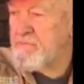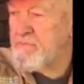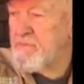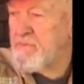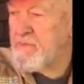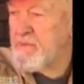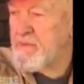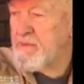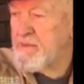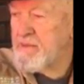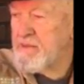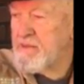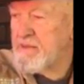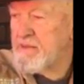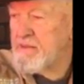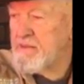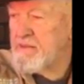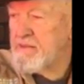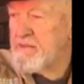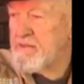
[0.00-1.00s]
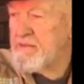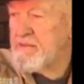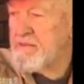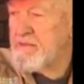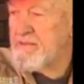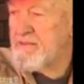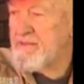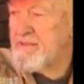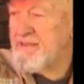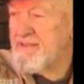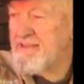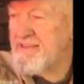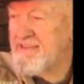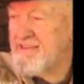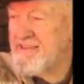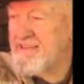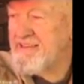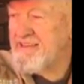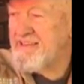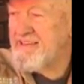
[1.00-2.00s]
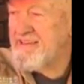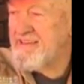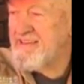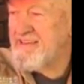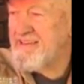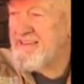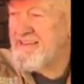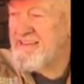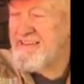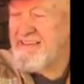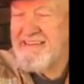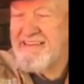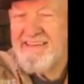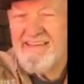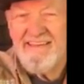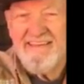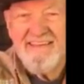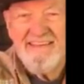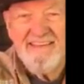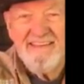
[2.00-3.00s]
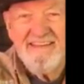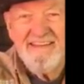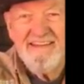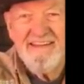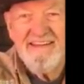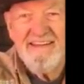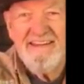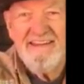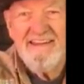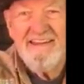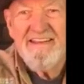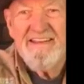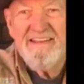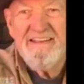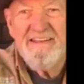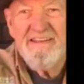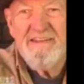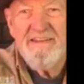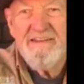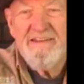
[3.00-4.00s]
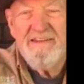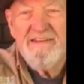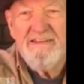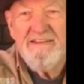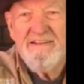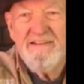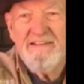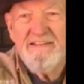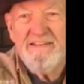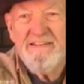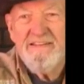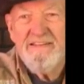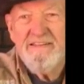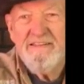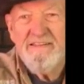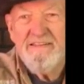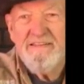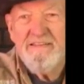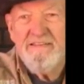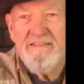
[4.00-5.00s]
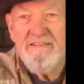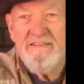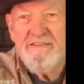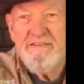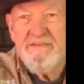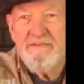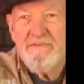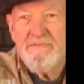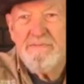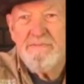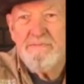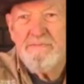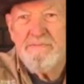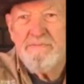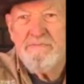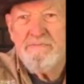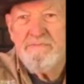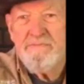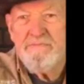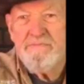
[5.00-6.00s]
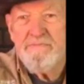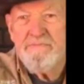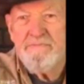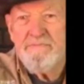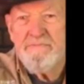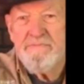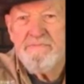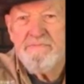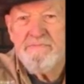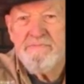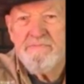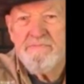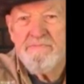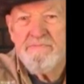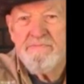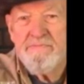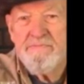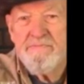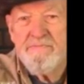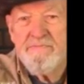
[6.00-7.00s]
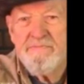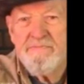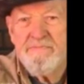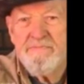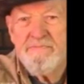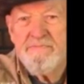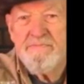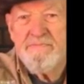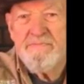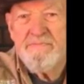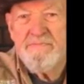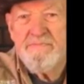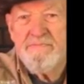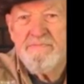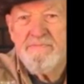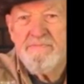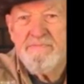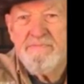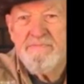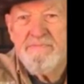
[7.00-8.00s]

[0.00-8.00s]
No words are spoken by the person on screen.